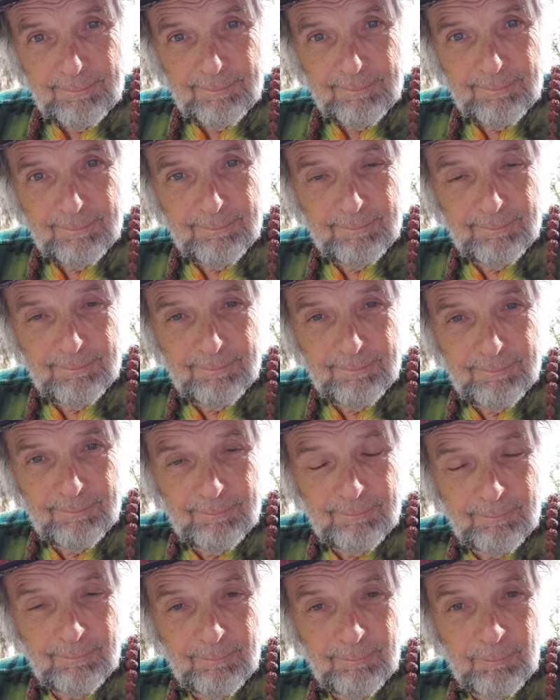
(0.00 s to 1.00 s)

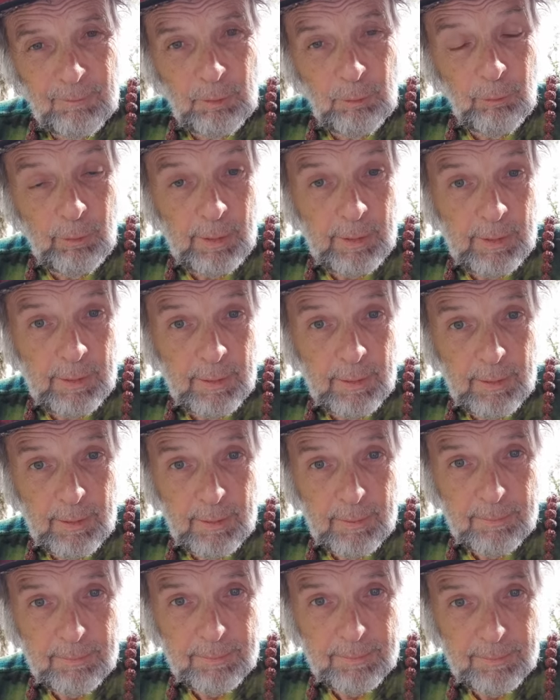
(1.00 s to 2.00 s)
Wake
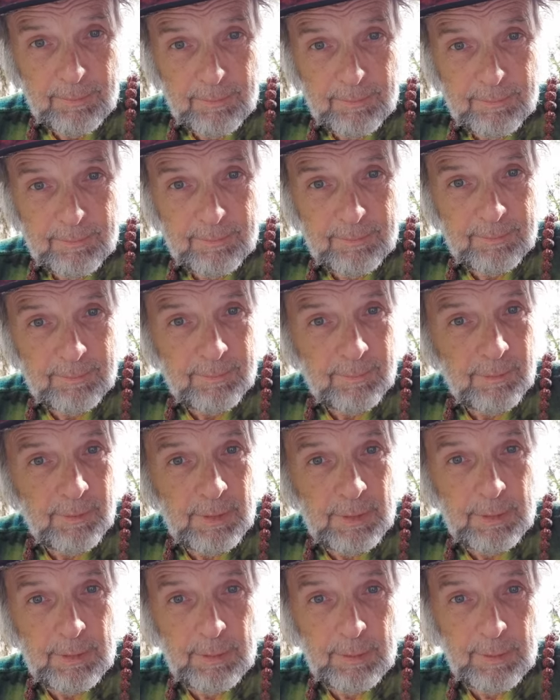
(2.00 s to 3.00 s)
up
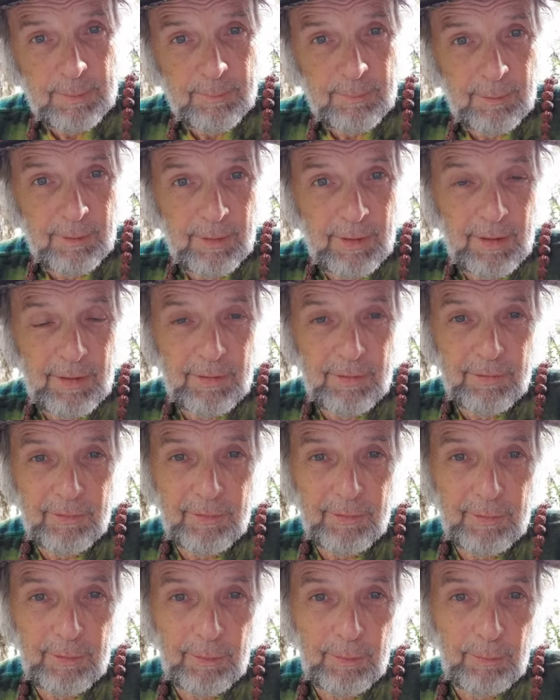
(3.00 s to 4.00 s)
in the Himalayas
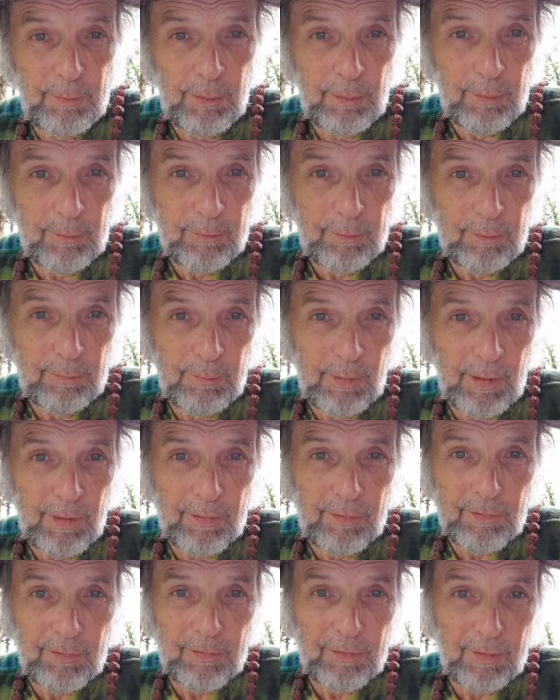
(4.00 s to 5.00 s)
in this beautiful
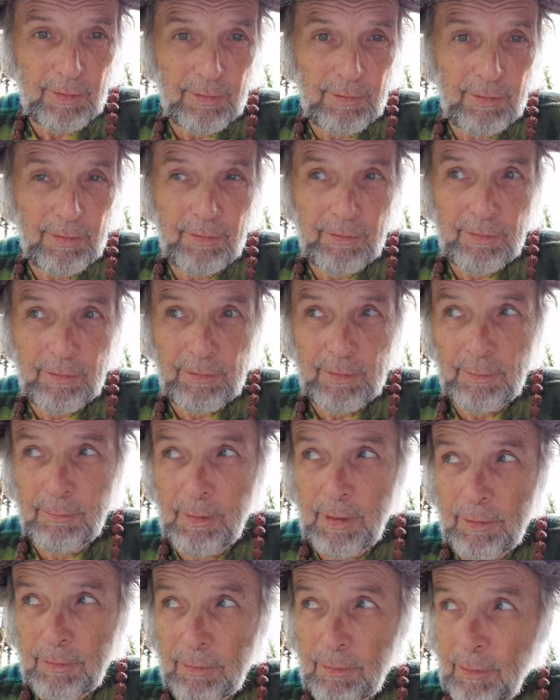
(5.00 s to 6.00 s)
monastery as the
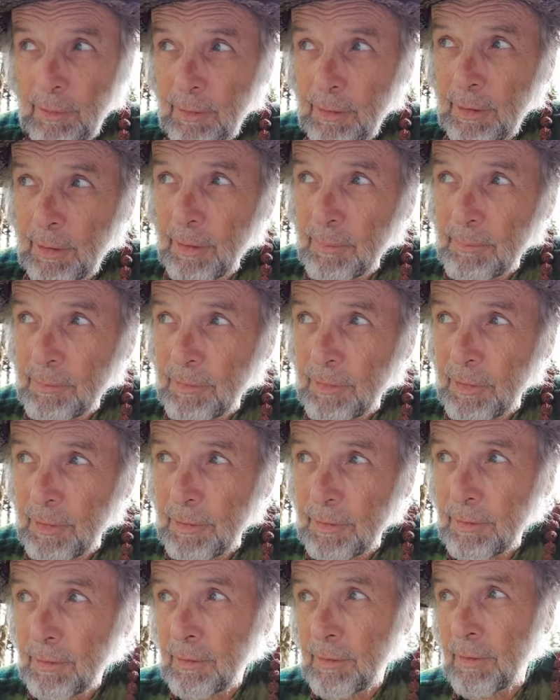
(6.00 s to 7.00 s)
Tibetan cook comes
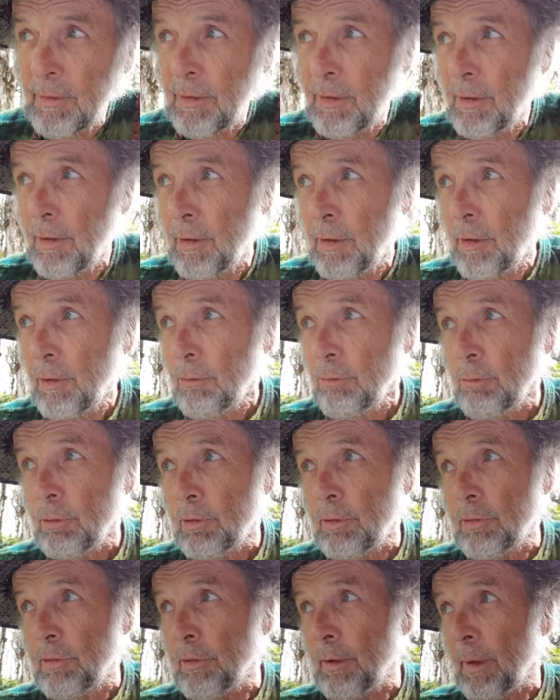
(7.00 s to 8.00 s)
in with
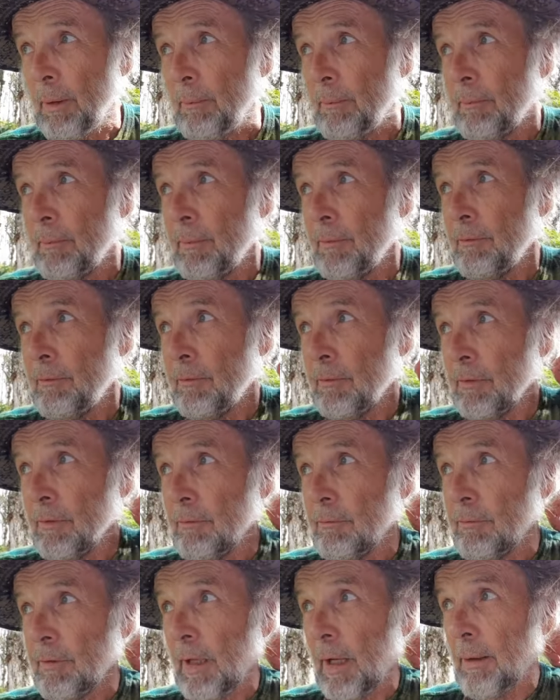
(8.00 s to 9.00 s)
some
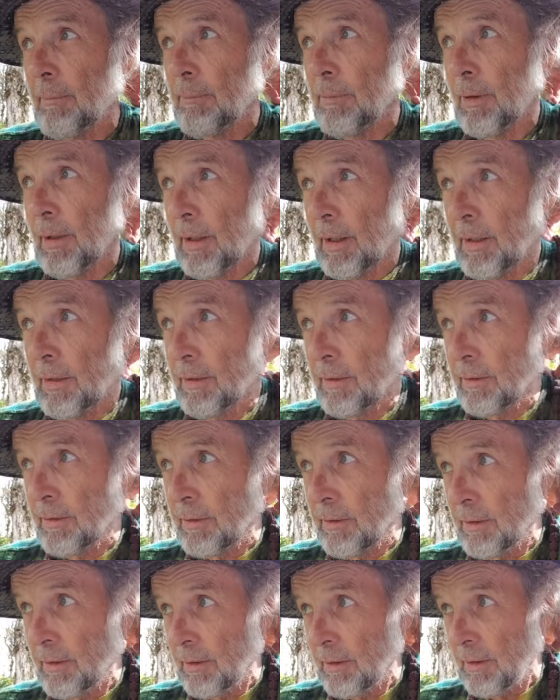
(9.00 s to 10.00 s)
flatbread and
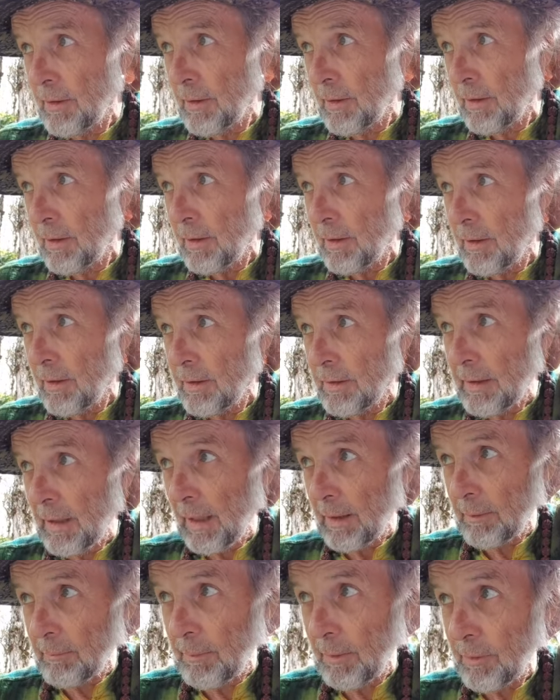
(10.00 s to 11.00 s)

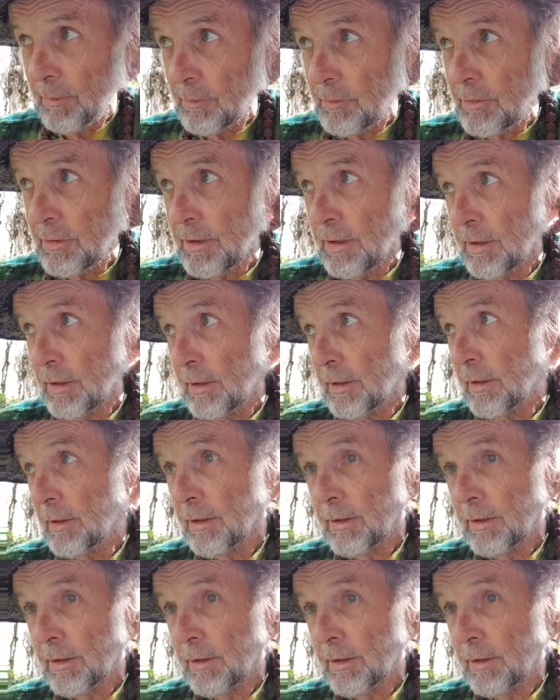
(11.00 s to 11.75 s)
yak butter tea.